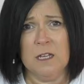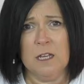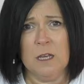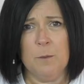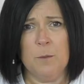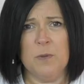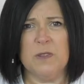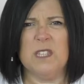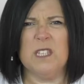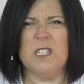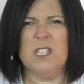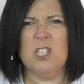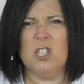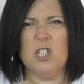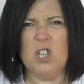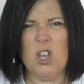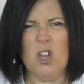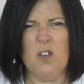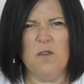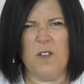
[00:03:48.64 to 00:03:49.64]
But the
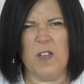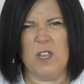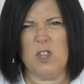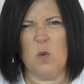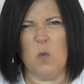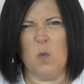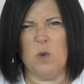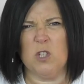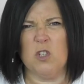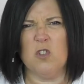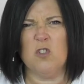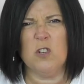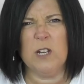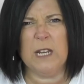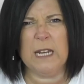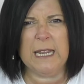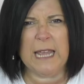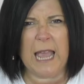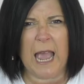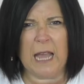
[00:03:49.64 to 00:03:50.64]
servant was
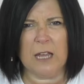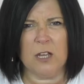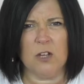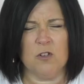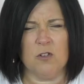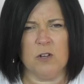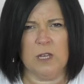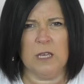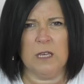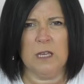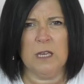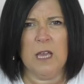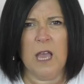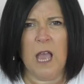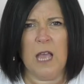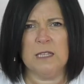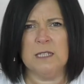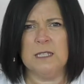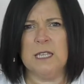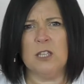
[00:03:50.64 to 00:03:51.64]
really angry
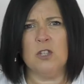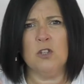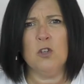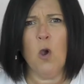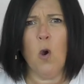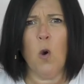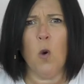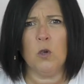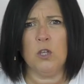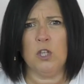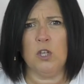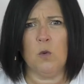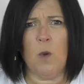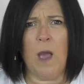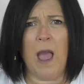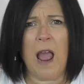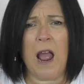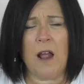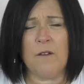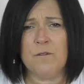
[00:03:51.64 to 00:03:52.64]
and said, "No, you
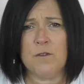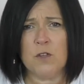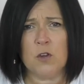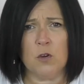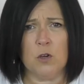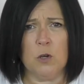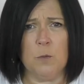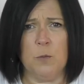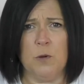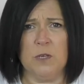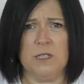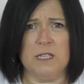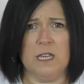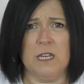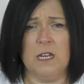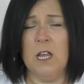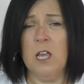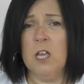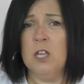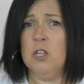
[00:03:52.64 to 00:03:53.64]
have to go to
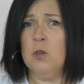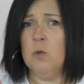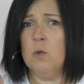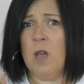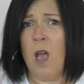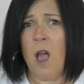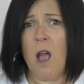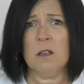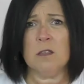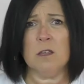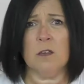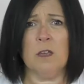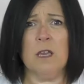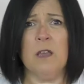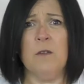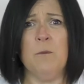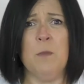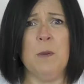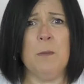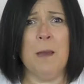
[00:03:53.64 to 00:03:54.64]
prison. You can't
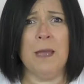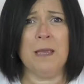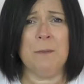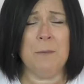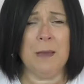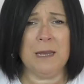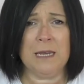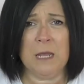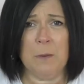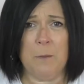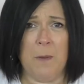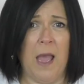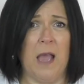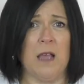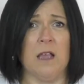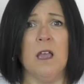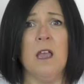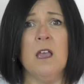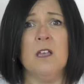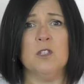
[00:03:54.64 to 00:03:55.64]
give me my money
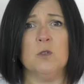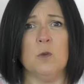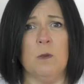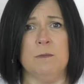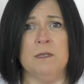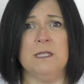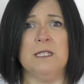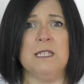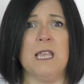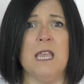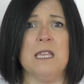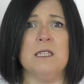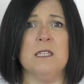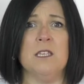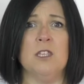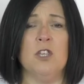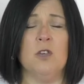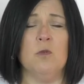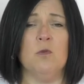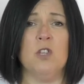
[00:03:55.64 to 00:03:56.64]
back, so I'm
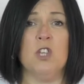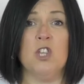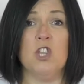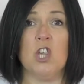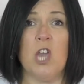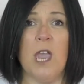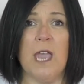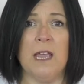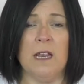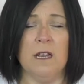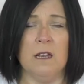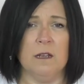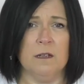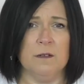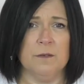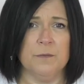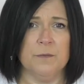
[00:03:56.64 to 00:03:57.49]
sending you to jail."